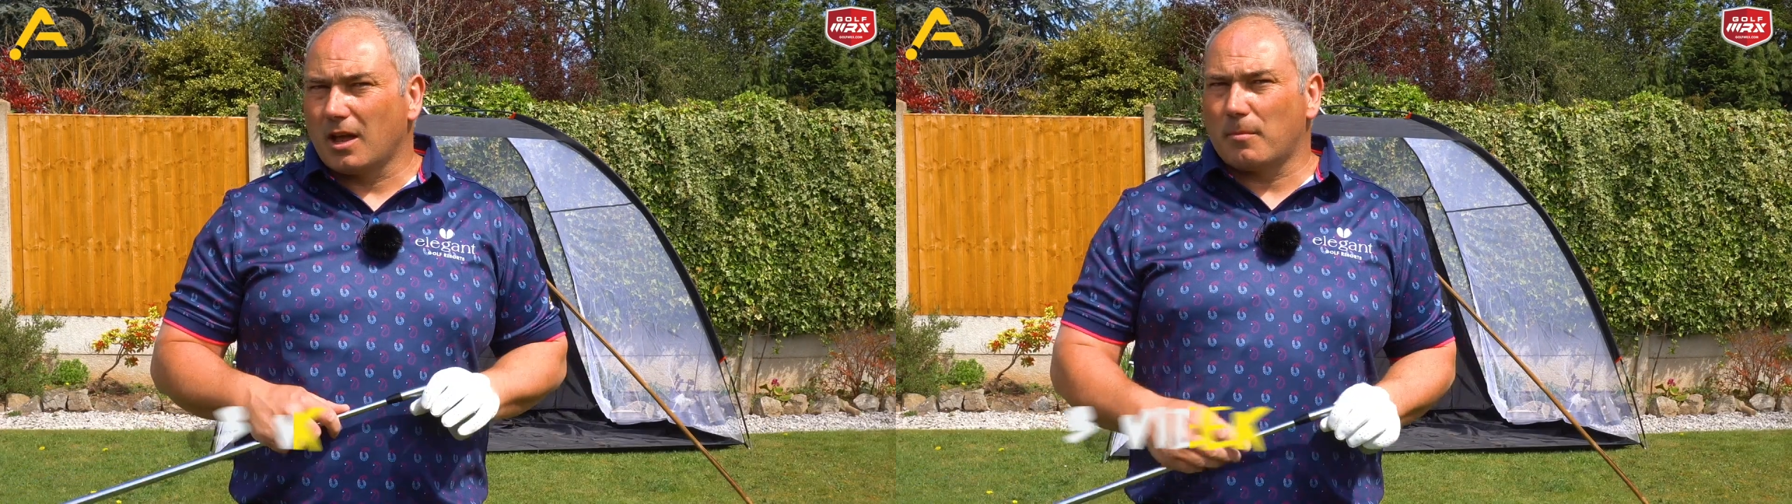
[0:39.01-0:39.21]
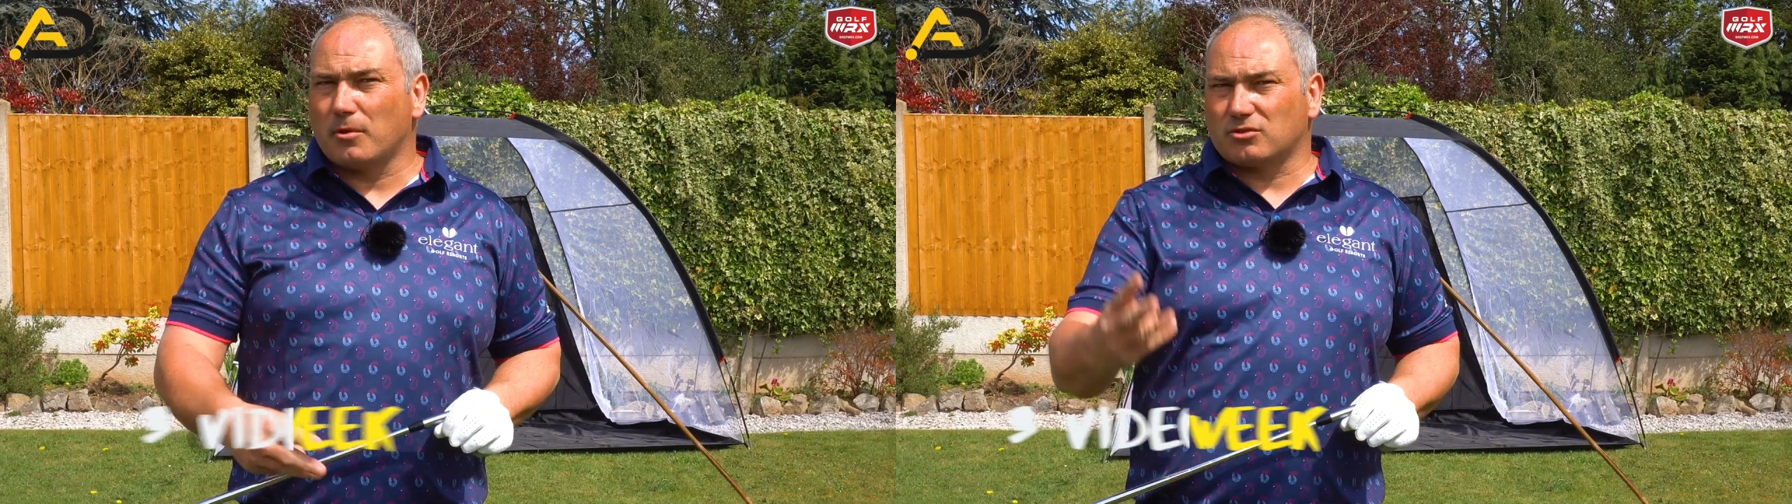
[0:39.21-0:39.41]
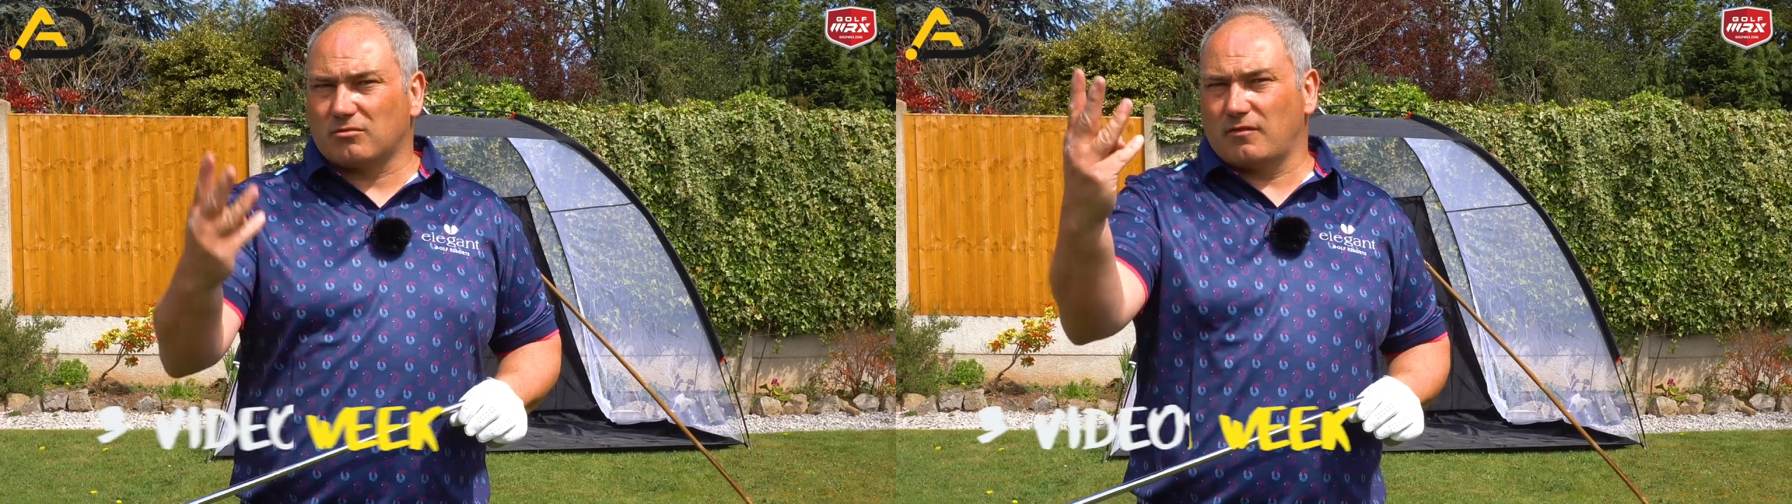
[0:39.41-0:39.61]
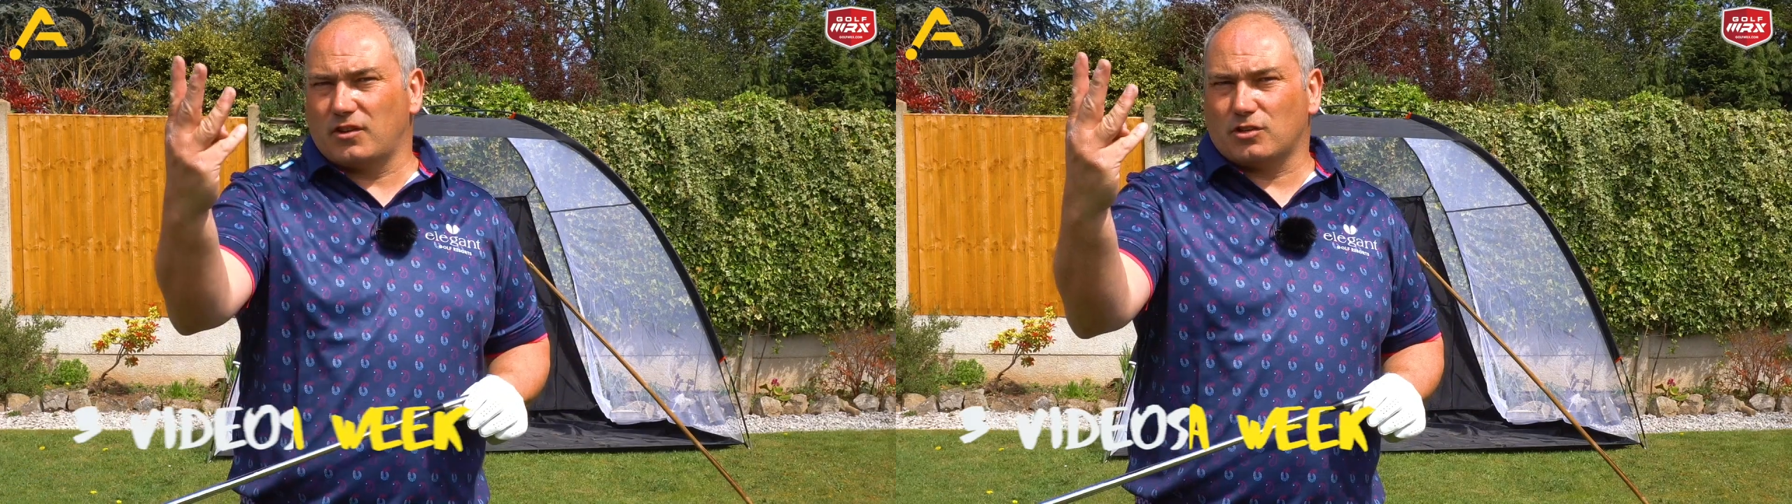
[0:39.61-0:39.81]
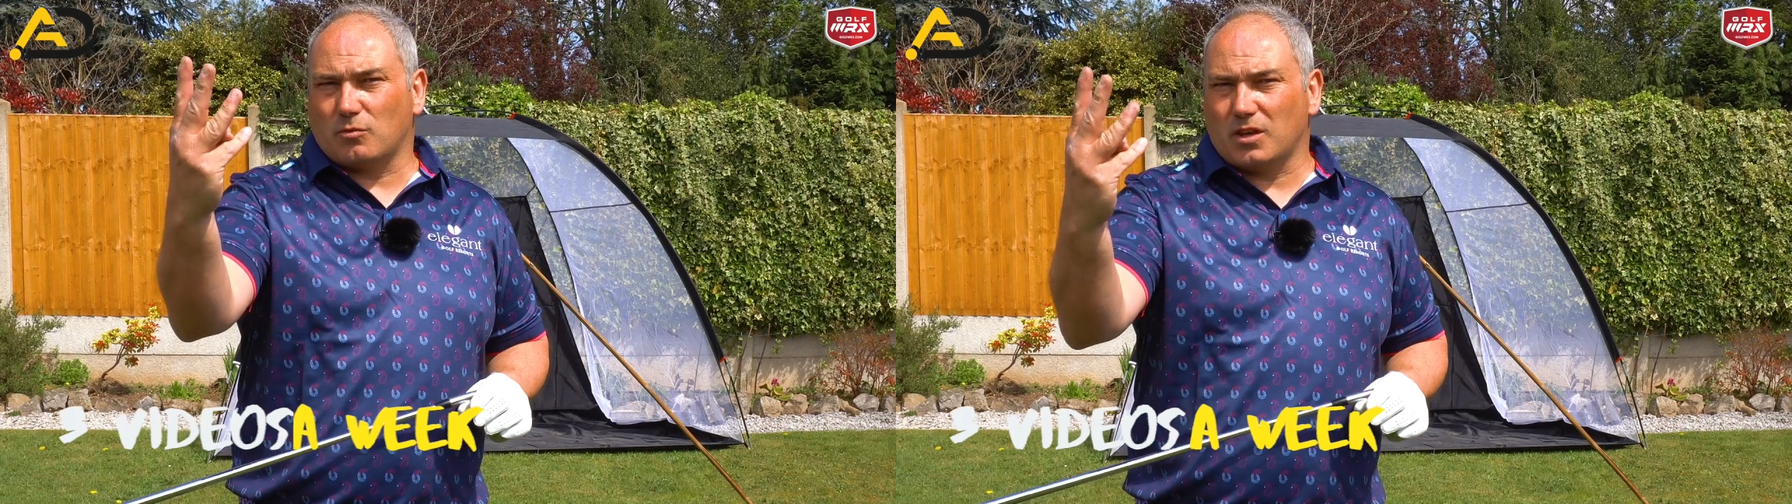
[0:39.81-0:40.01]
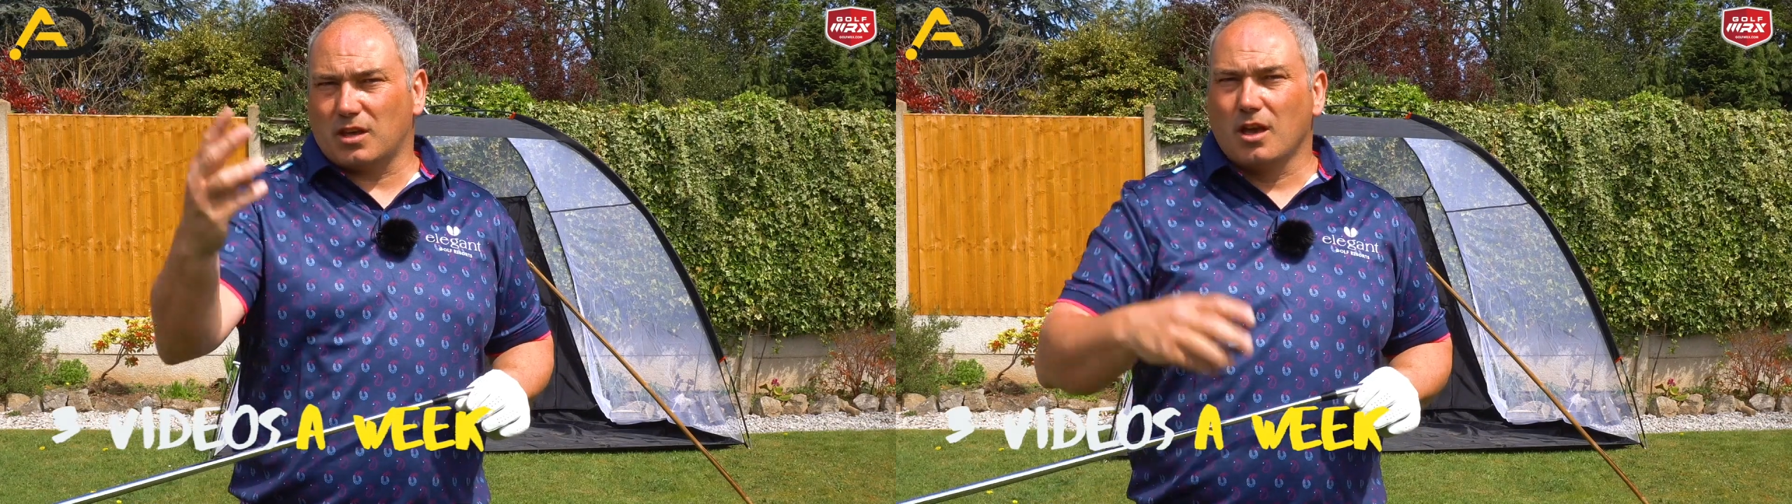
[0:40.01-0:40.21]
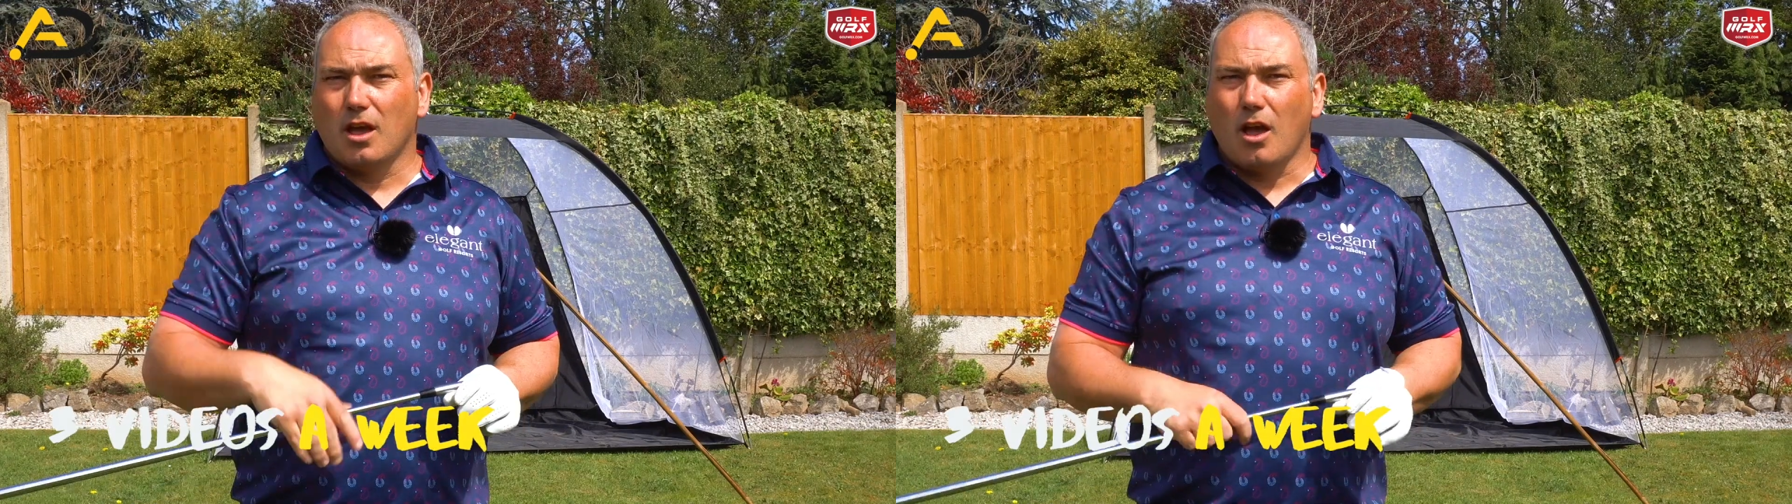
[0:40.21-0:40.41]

I post 3 videos a week,